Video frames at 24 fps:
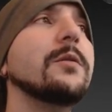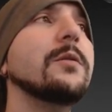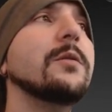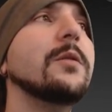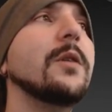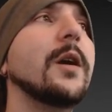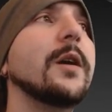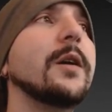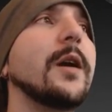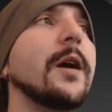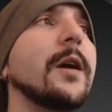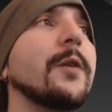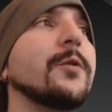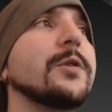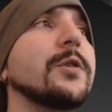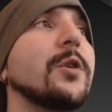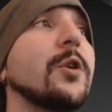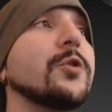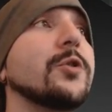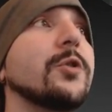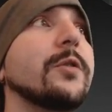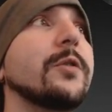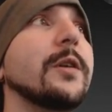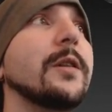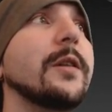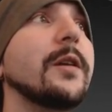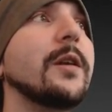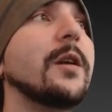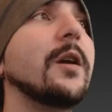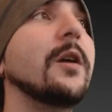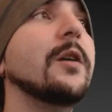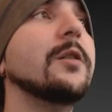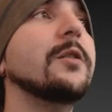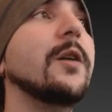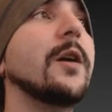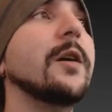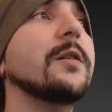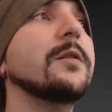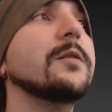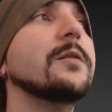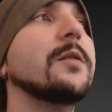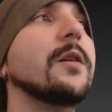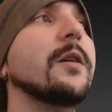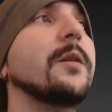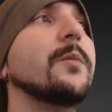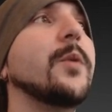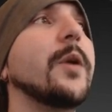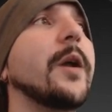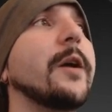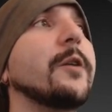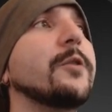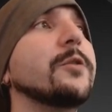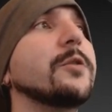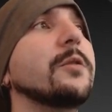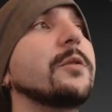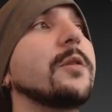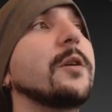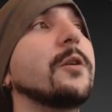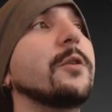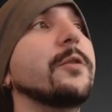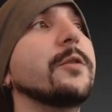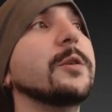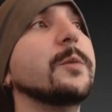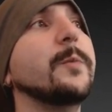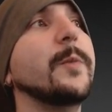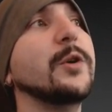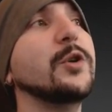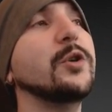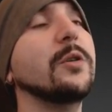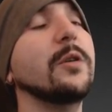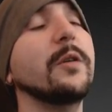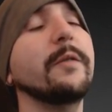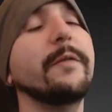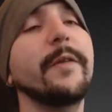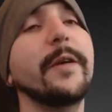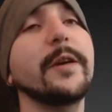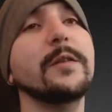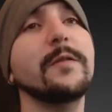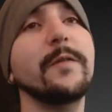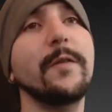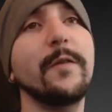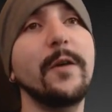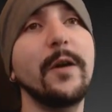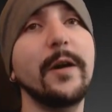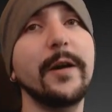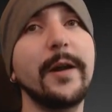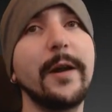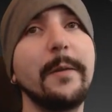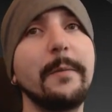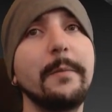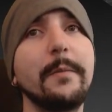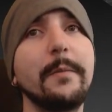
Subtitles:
I was also the lead character artist there, but I also did all the special effects for our game.